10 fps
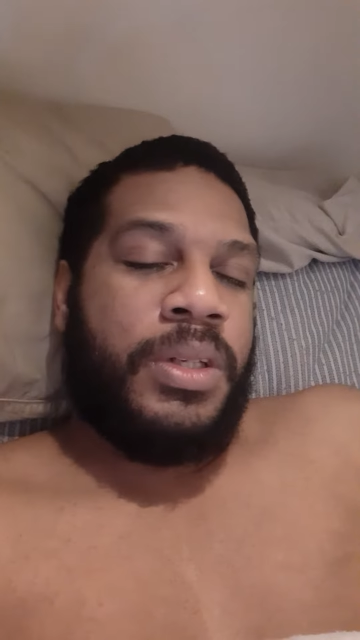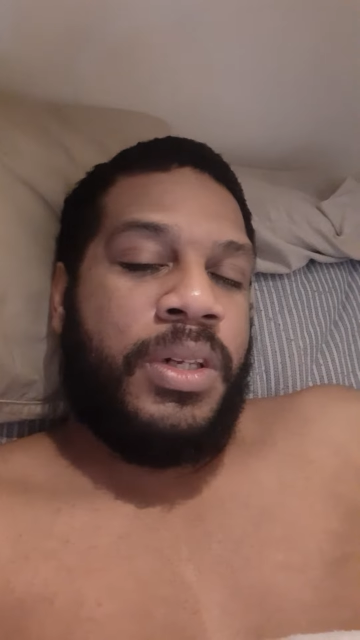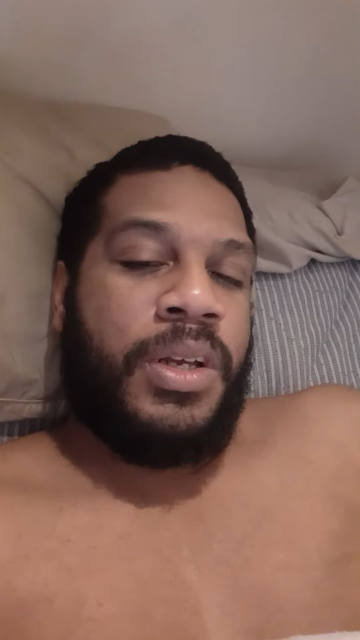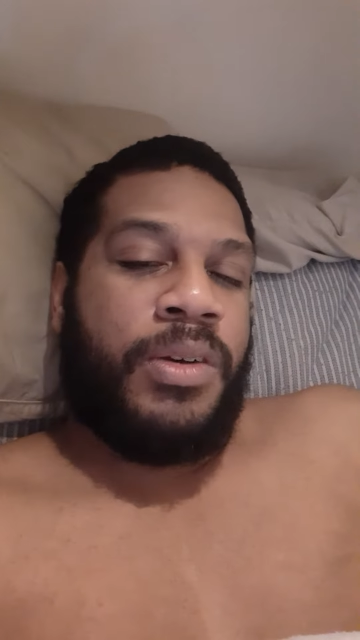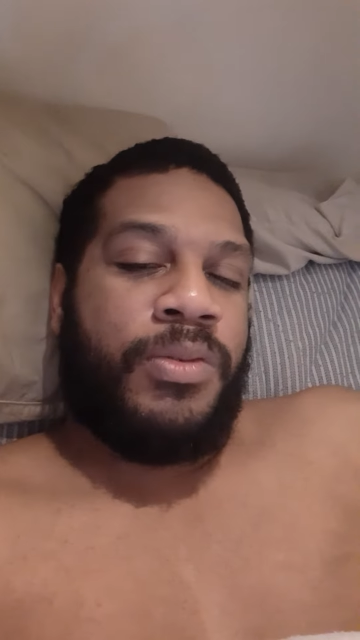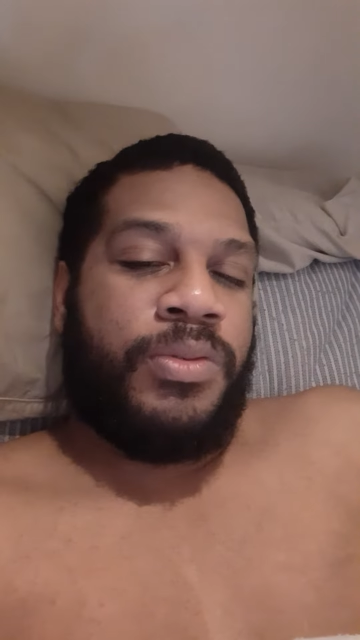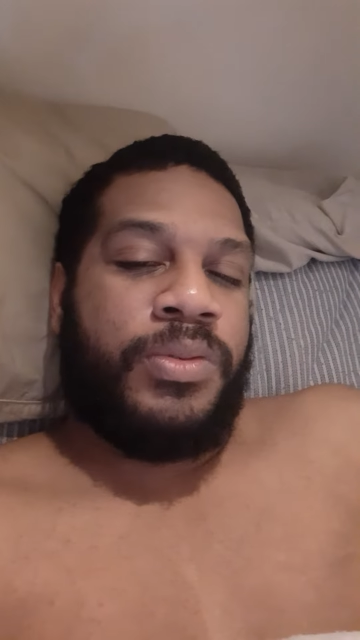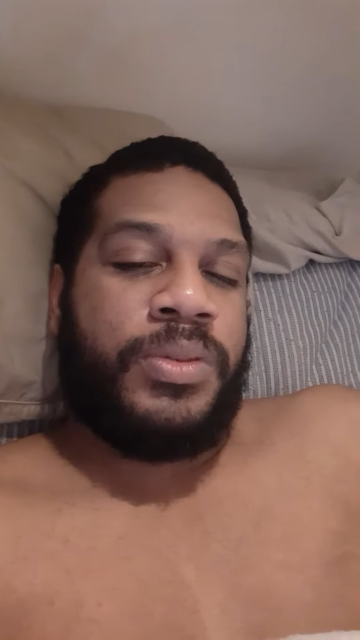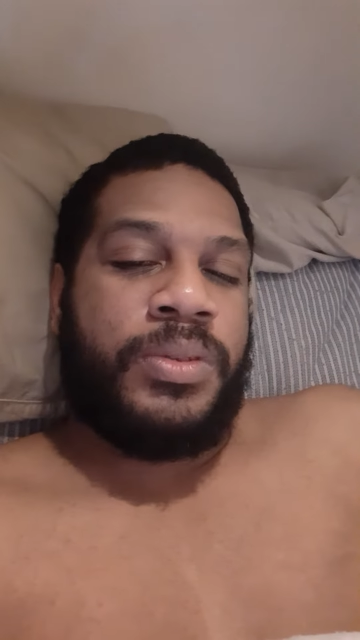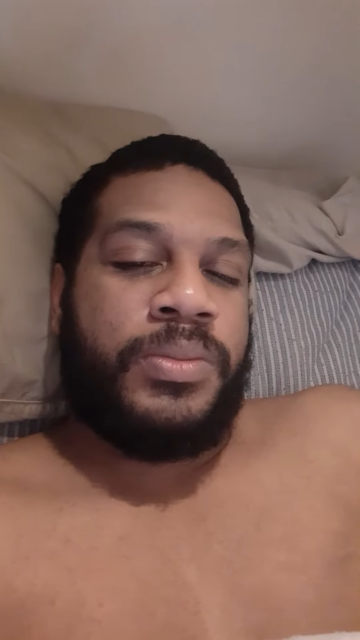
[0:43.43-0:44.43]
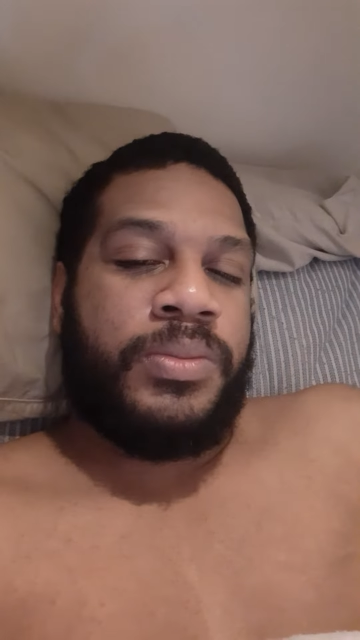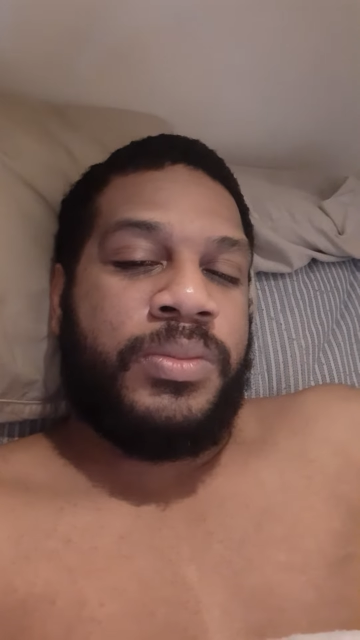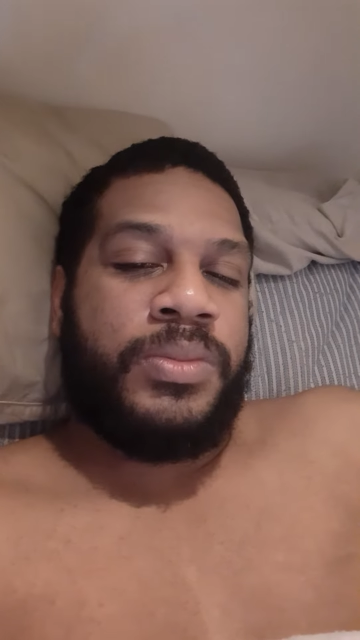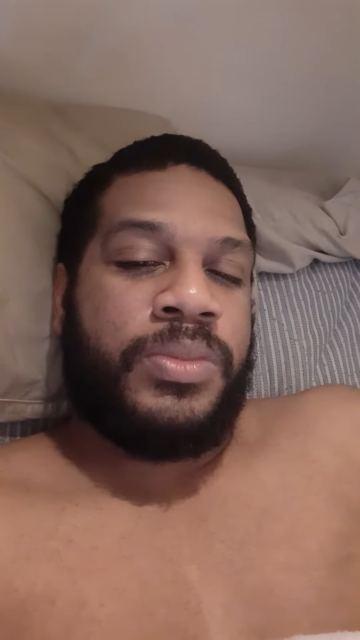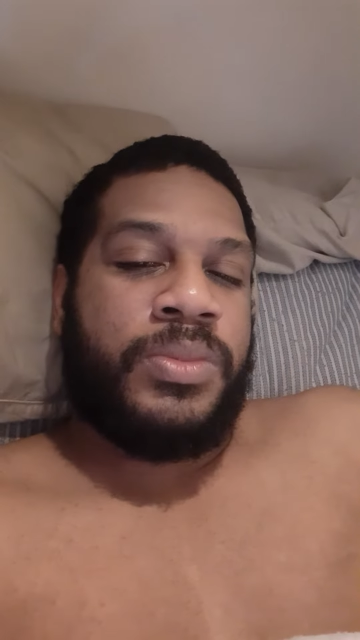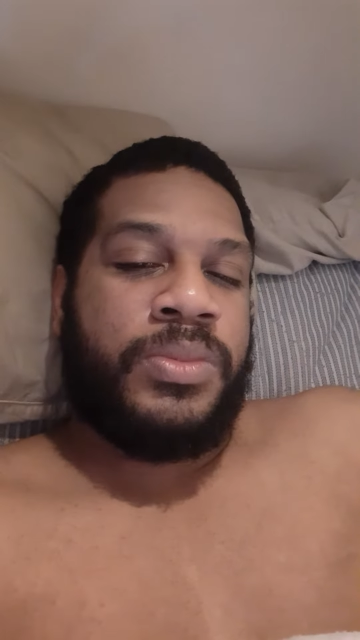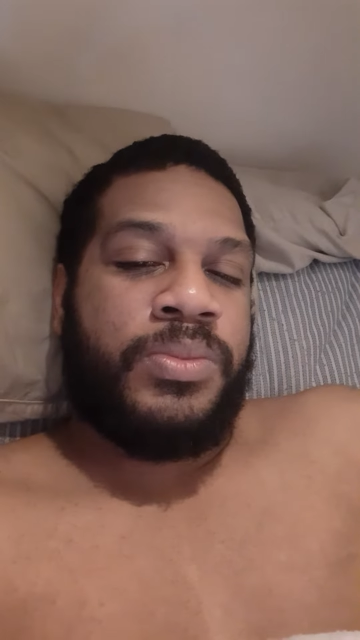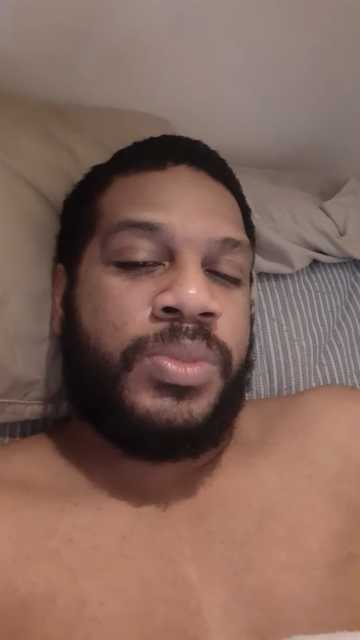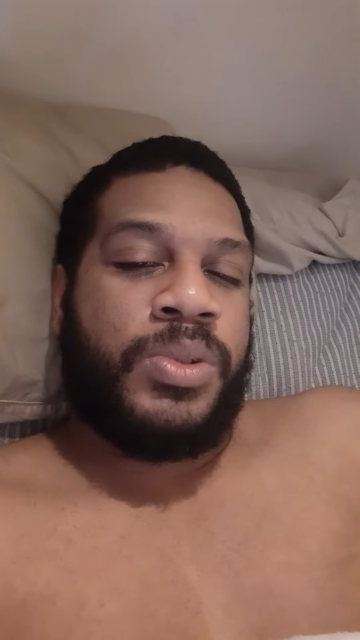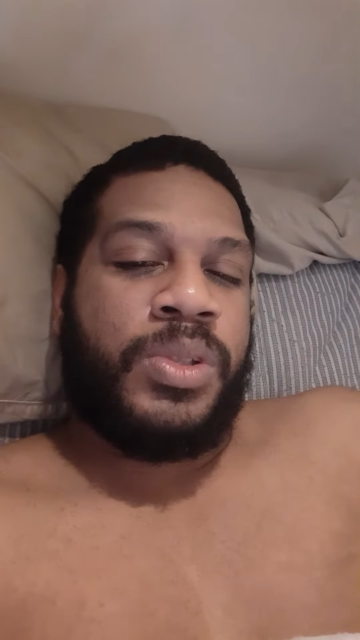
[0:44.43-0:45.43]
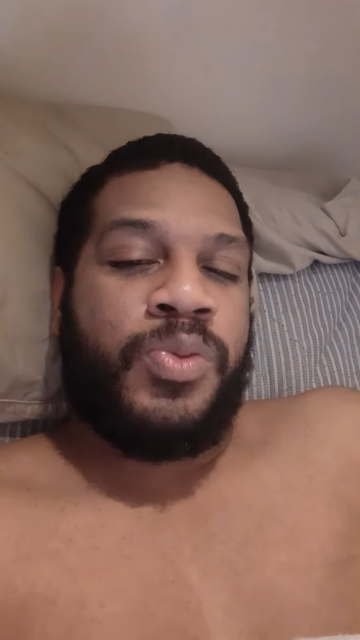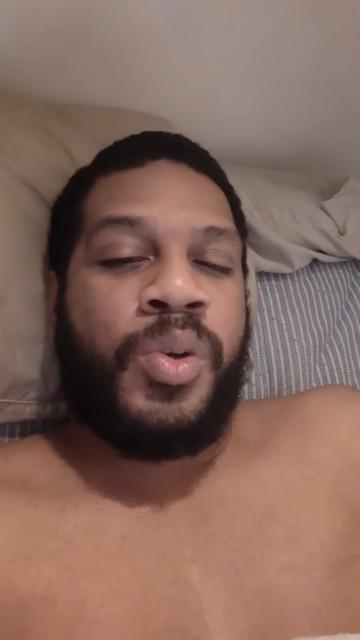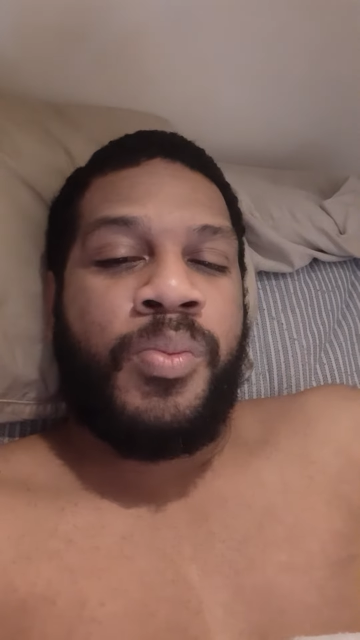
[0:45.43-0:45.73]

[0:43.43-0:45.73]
Love. Because if your